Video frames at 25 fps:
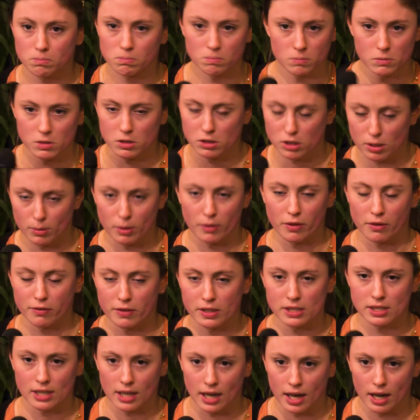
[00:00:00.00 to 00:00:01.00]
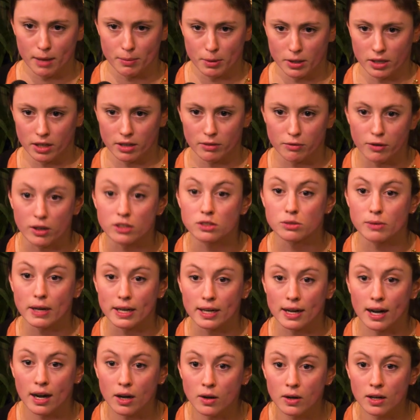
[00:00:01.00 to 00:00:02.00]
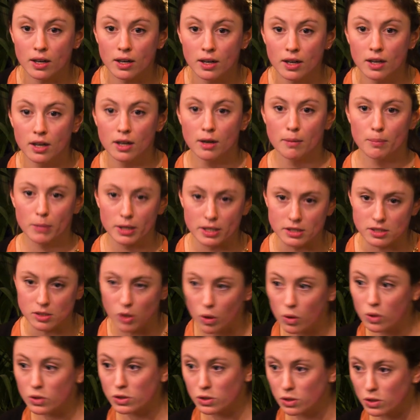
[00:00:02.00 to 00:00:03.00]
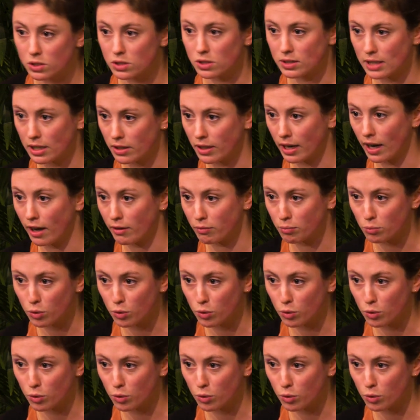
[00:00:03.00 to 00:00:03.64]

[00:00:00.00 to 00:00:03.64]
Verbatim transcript: some of the things that are happening in France right now, but it's also so that you have